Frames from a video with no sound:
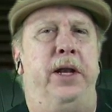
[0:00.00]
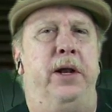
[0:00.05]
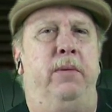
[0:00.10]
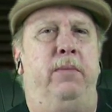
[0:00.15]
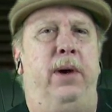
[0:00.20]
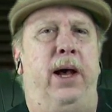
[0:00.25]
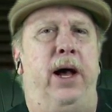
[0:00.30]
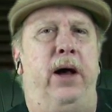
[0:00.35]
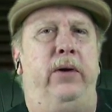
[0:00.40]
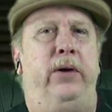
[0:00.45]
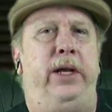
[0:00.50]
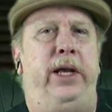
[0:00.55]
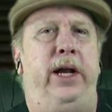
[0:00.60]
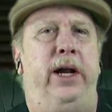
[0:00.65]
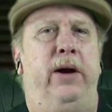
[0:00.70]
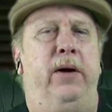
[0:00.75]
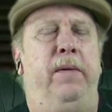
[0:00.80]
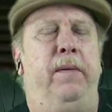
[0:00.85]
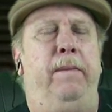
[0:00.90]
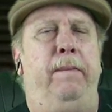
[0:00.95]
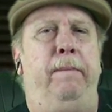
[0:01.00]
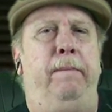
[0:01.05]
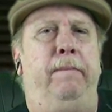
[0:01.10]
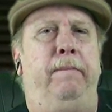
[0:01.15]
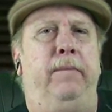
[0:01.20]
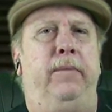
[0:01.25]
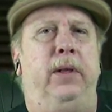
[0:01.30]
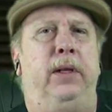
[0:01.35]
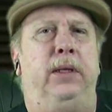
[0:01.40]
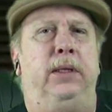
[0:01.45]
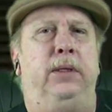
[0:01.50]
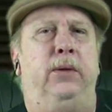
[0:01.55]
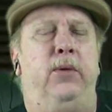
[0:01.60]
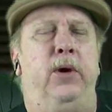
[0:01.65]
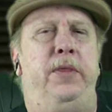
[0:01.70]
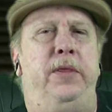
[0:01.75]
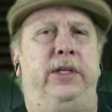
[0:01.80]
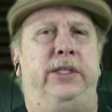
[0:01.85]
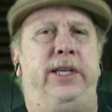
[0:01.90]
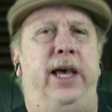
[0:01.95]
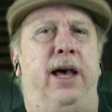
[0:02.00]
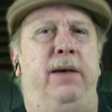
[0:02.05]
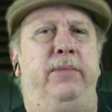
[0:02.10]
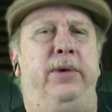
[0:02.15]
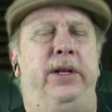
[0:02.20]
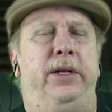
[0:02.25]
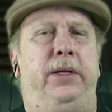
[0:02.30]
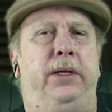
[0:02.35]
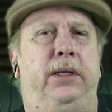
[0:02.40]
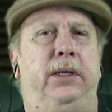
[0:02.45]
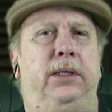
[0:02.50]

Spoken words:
about here when this happened?